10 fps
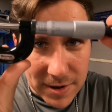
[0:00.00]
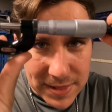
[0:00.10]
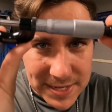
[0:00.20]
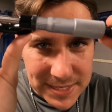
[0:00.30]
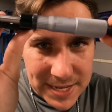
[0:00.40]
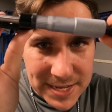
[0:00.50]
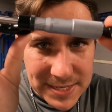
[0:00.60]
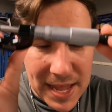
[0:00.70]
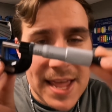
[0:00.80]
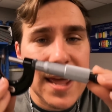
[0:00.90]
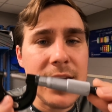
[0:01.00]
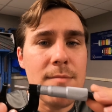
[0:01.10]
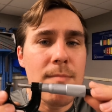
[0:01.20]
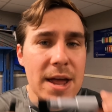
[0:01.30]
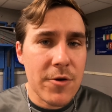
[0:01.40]
And this is a
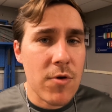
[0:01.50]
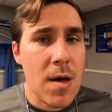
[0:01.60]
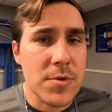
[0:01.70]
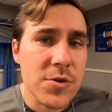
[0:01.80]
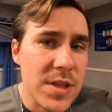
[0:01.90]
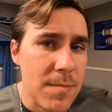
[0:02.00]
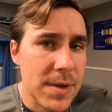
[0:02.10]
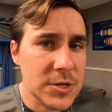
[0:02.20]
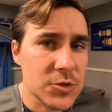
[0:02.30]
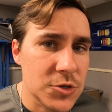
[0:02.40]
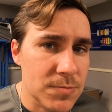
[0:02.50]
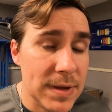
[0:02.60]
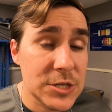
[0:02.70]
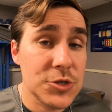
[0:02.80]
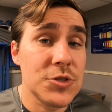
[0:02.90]
micrometer that measure,
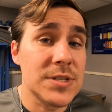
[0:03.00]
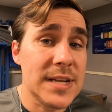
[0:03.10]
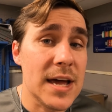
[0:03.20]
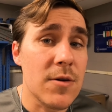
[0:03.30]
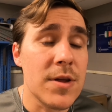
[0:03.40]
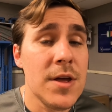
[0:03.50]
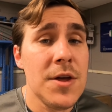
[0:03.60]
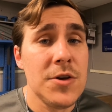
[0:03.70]
measures down